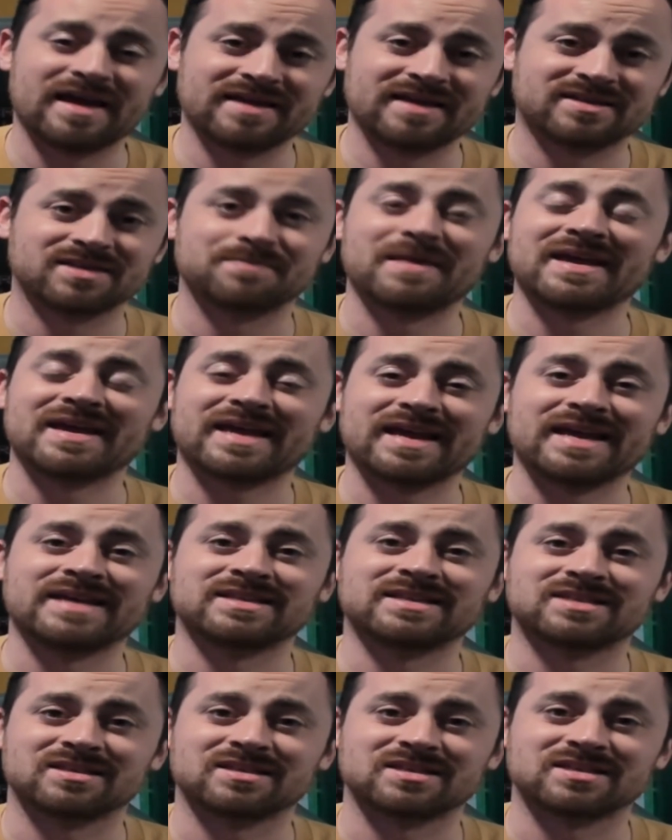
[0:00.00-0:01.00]
to make it
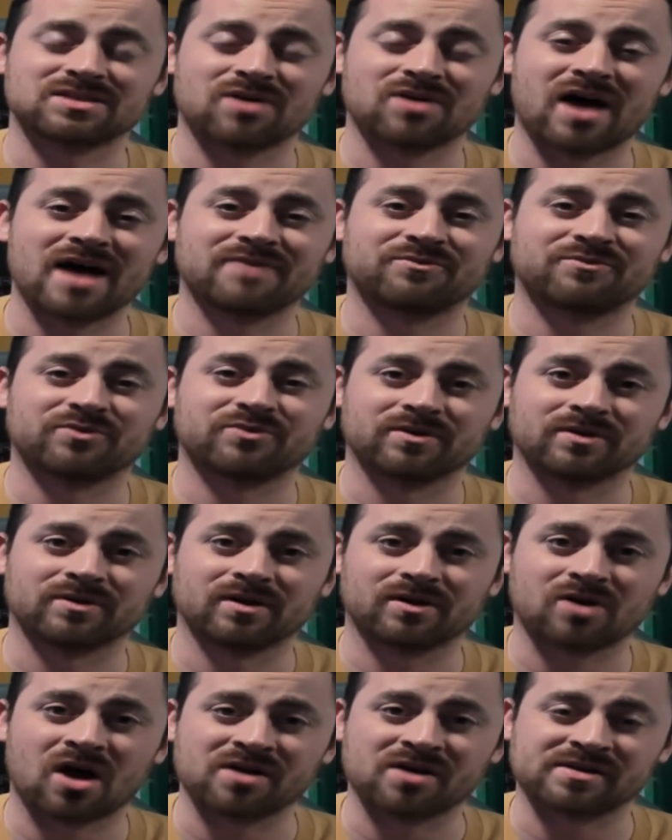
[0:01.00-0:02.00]
into the slot for
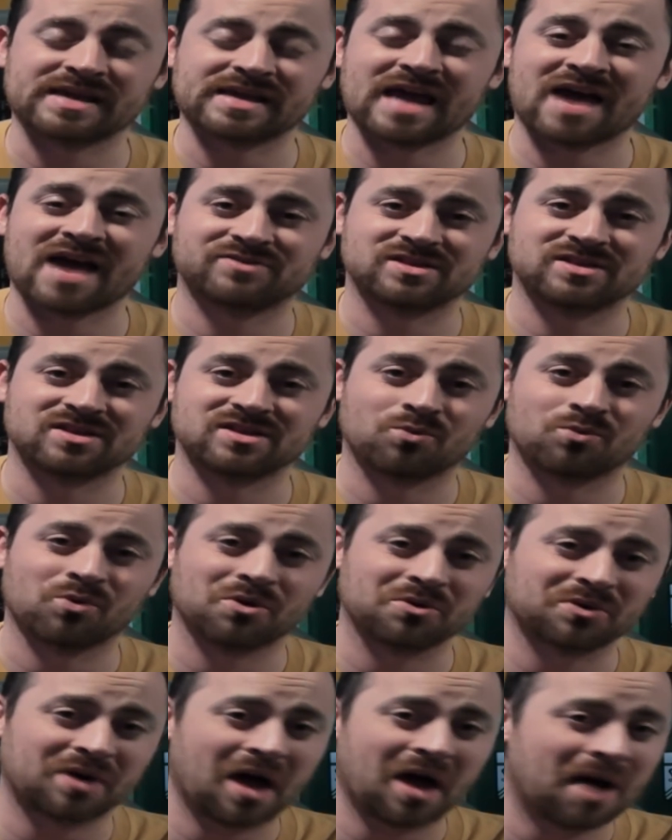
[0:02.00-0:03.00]
Concacaf to the
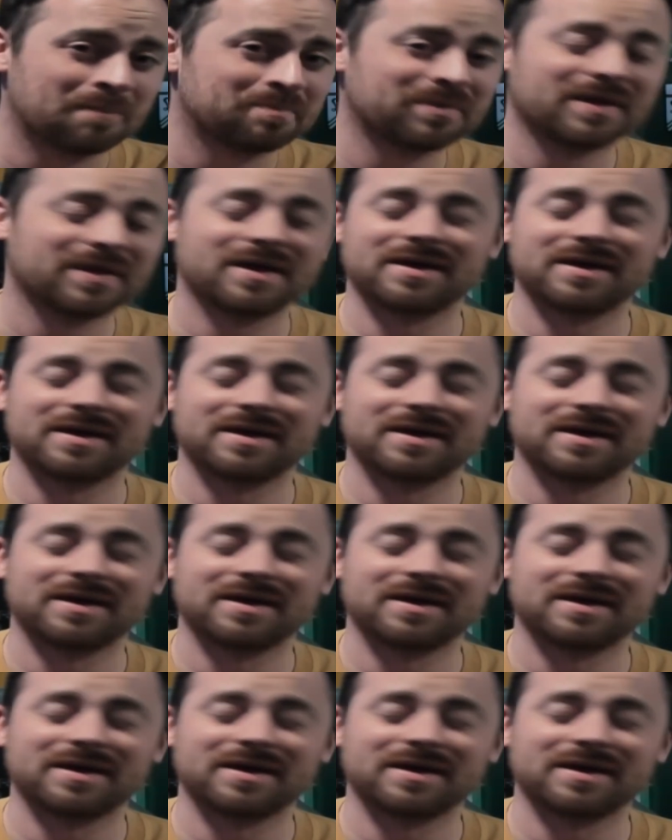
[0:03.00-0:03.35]
World Cup.